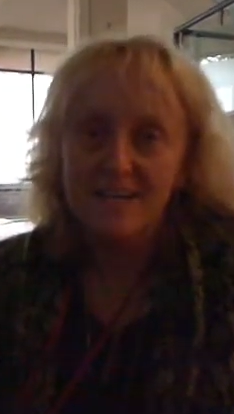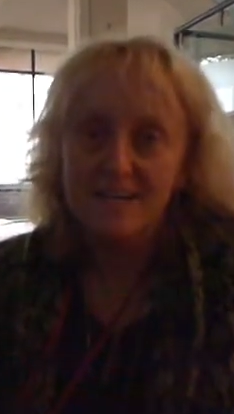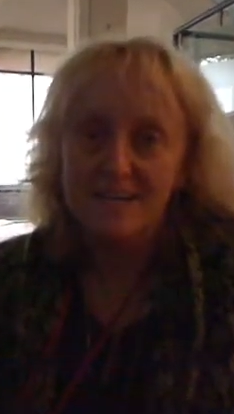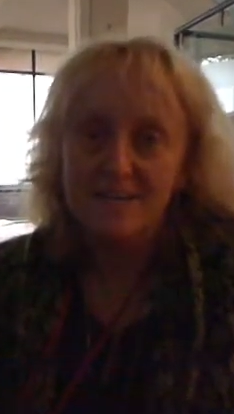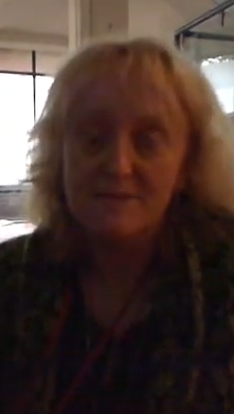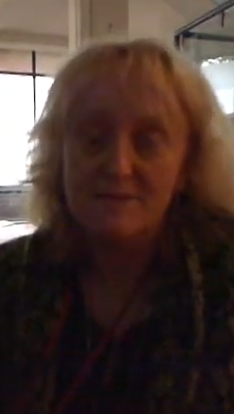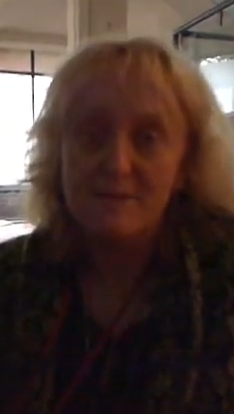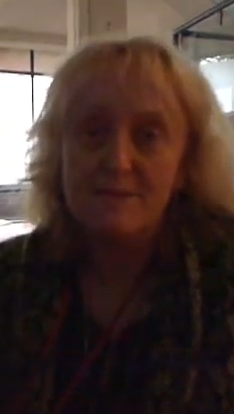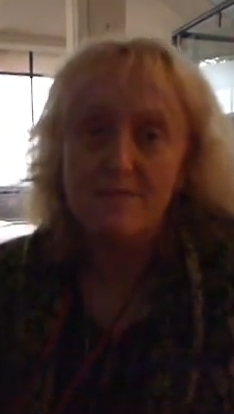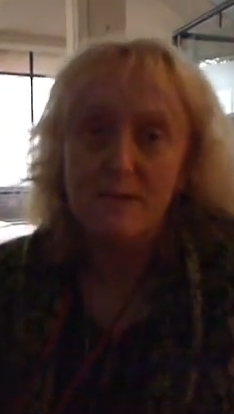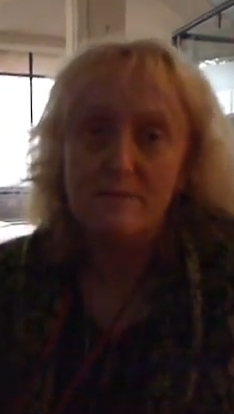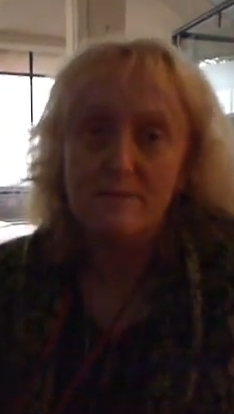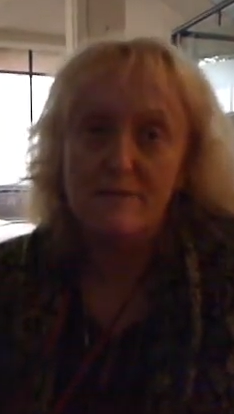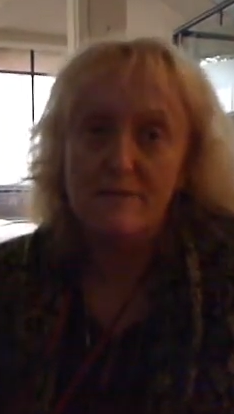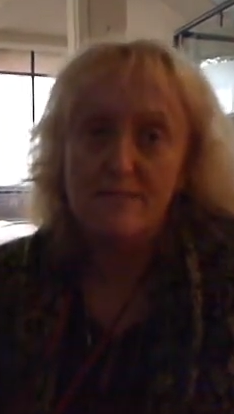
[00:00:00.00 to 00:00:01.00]
it's the first
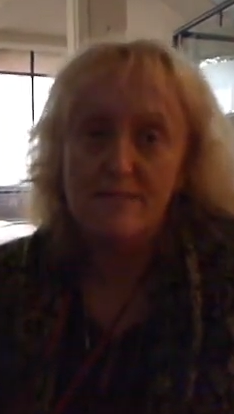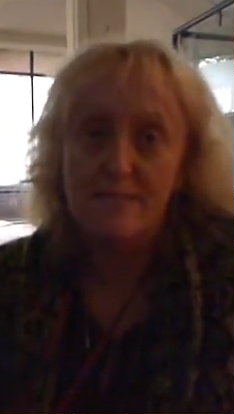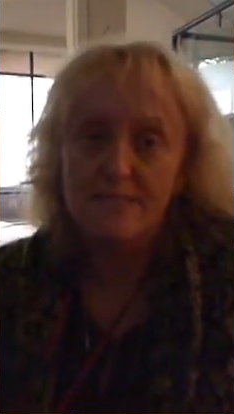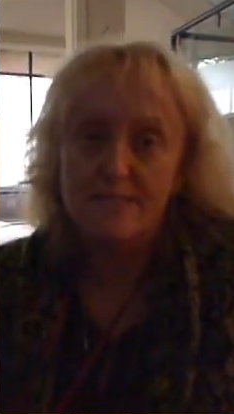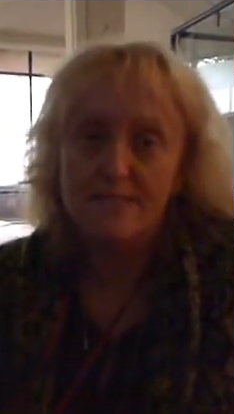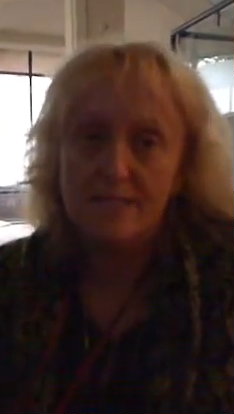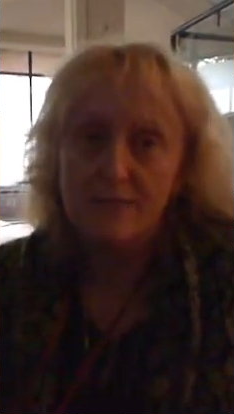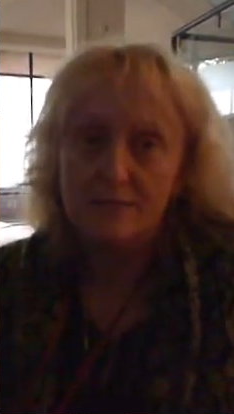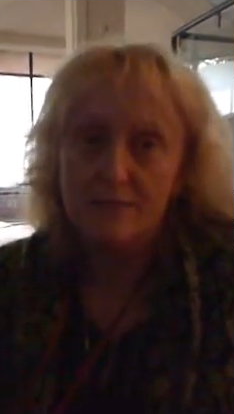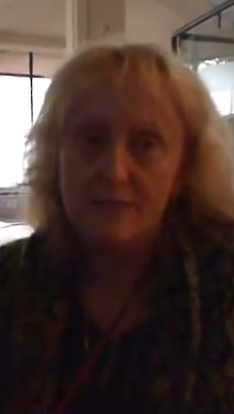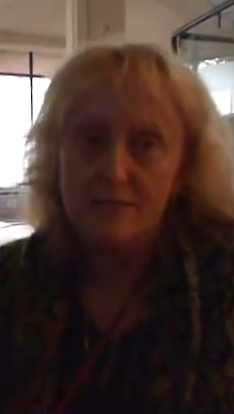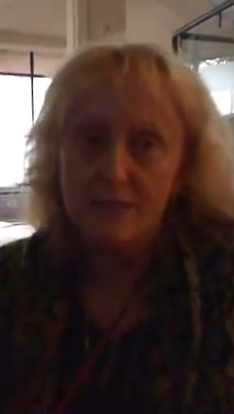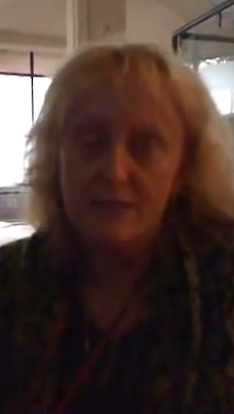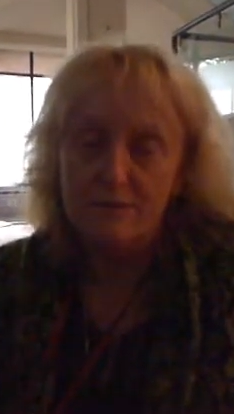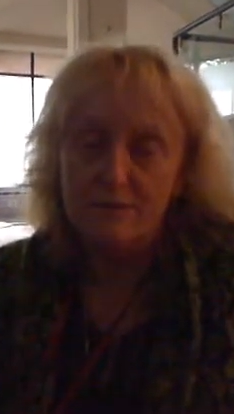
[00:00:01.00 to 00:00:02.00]
time I've had a chance to come and
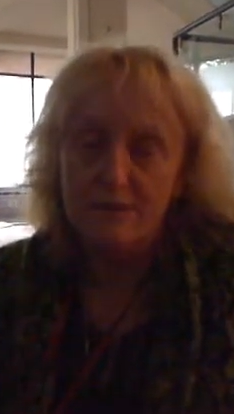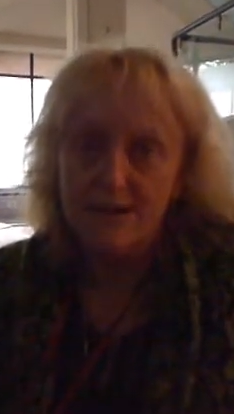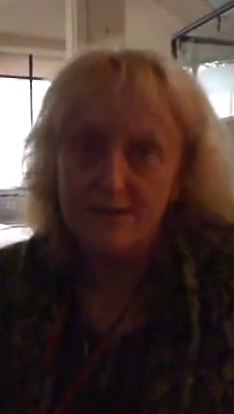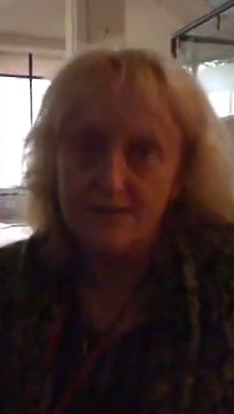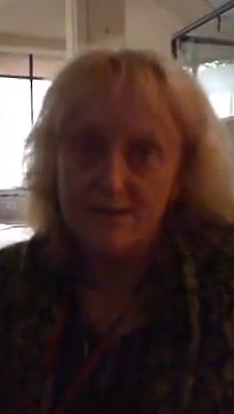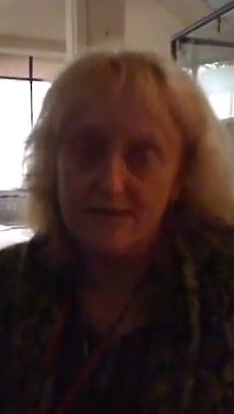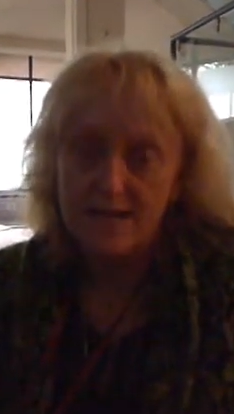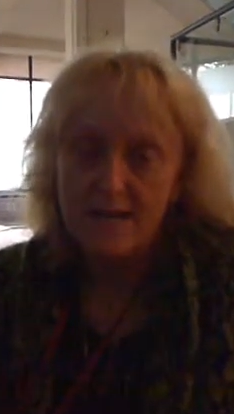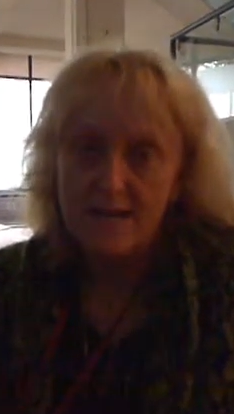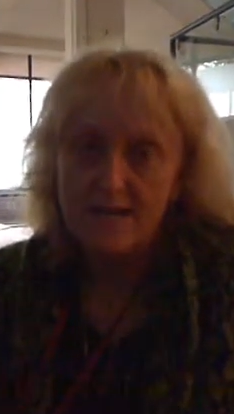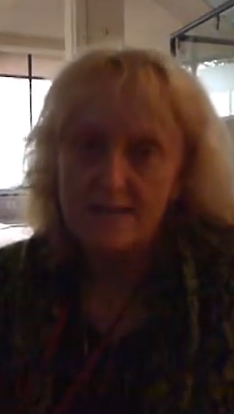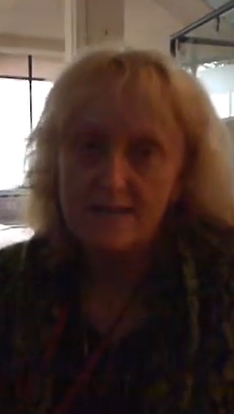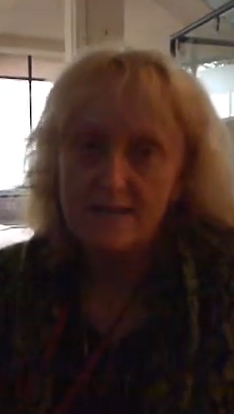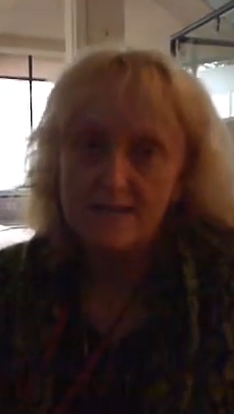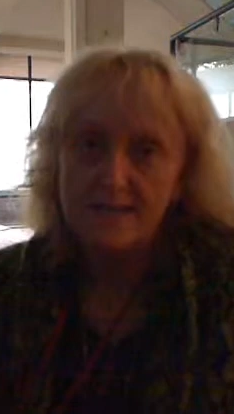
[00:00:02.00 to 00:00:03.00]
have a look around.
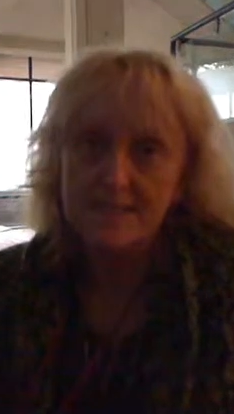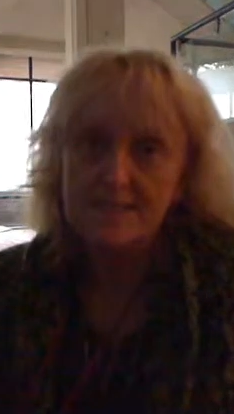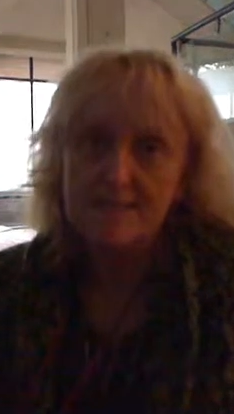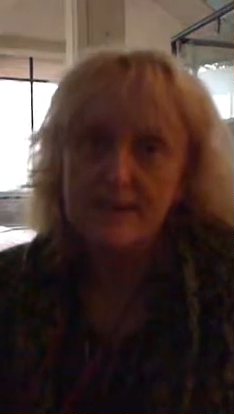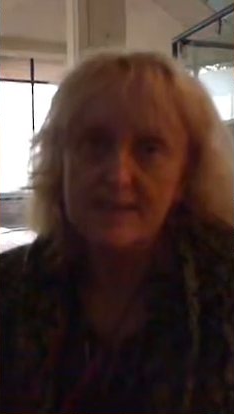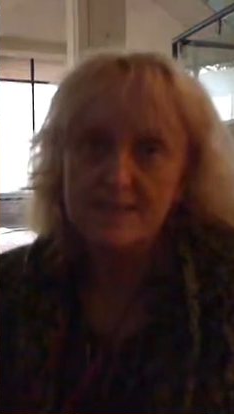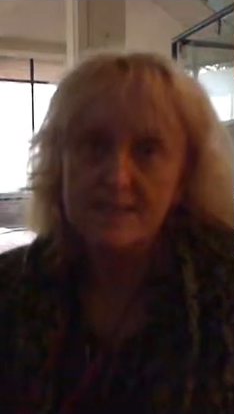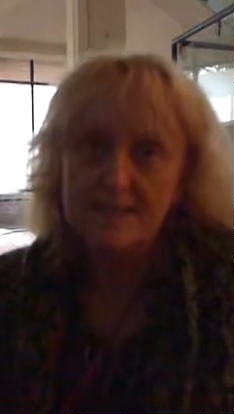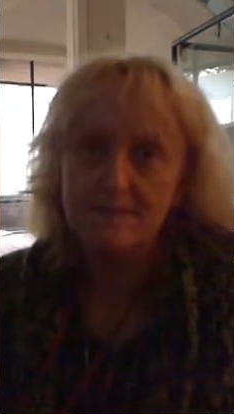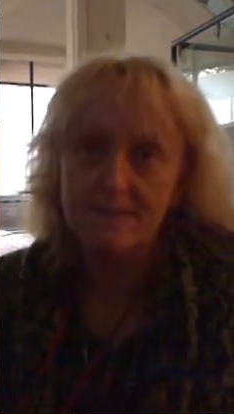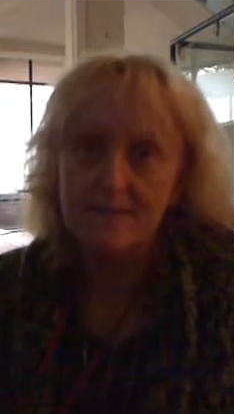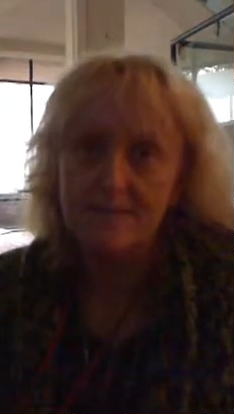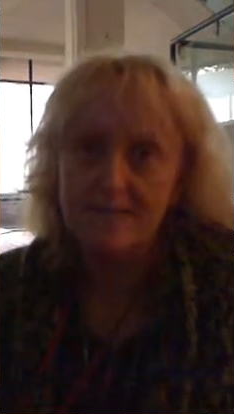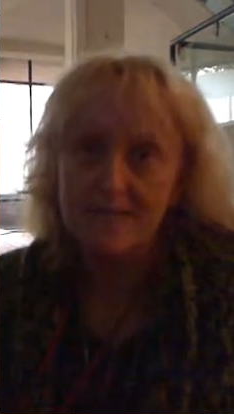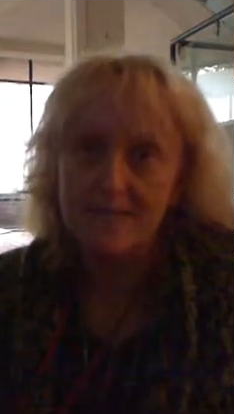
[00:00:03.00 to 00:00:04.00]
I think the space is
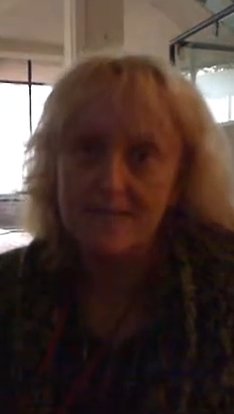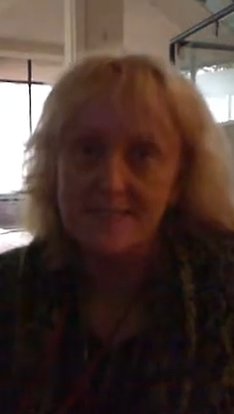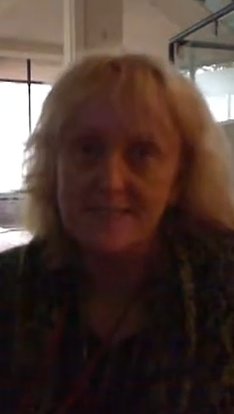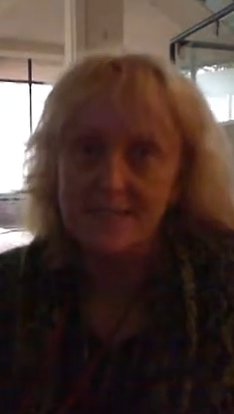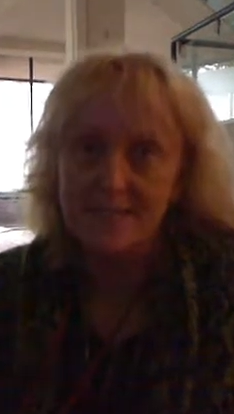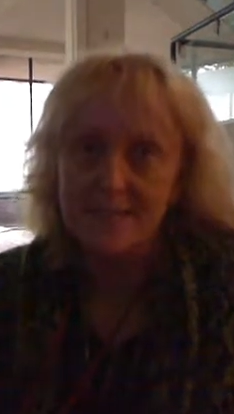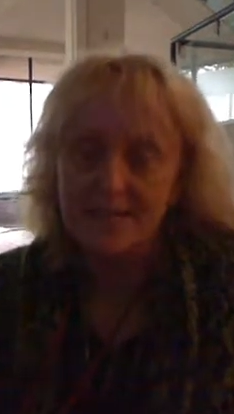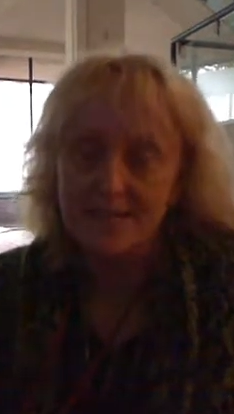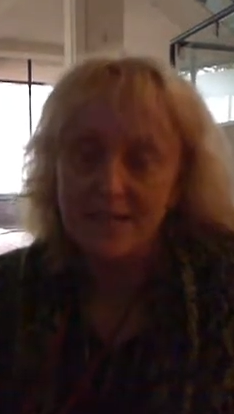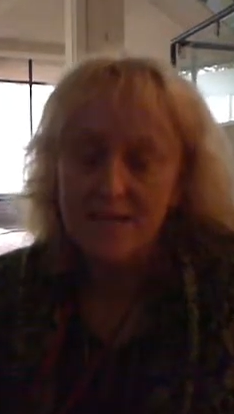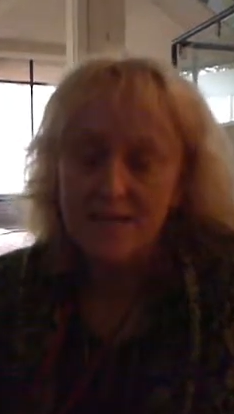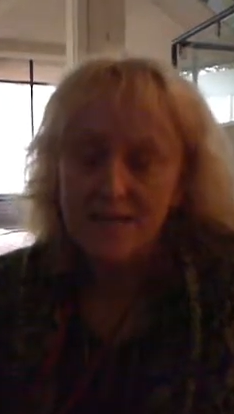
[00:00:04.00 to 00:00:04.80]
fantastic.